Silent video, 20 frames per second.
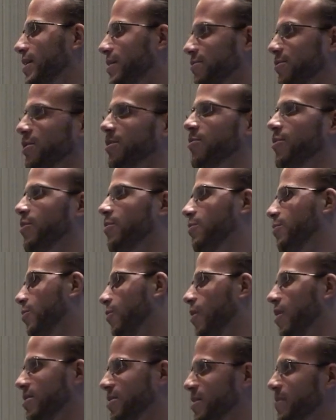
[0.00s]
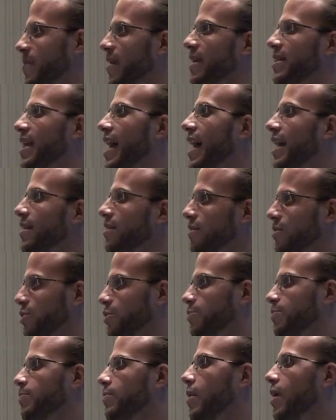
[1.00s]
if someone wants to make
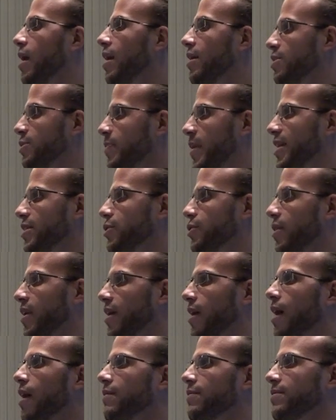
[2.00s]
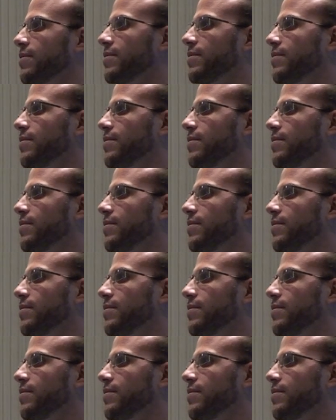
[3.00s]
that uh, space trade-off.